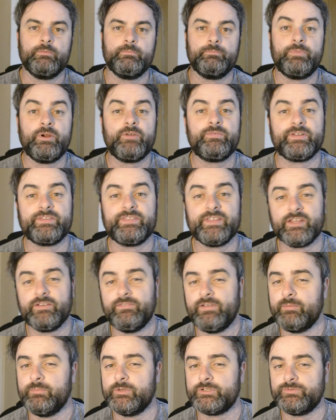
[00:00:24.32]
Perfect, thank you
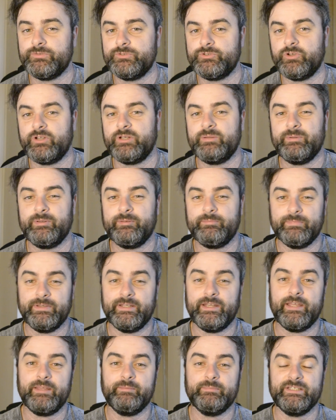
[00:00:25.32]
very much for joining me. My
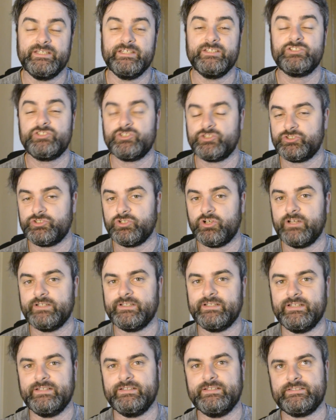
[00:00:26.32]
name is
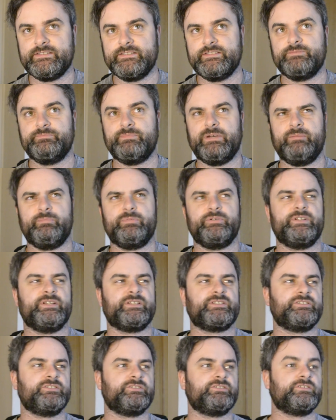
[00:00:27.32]
Sean and this is my
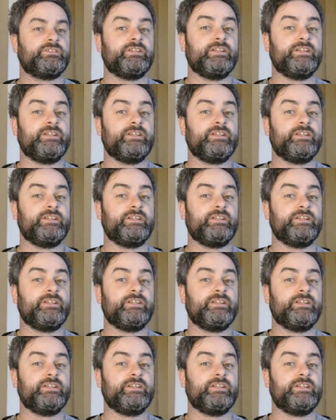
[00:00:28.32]
predictions.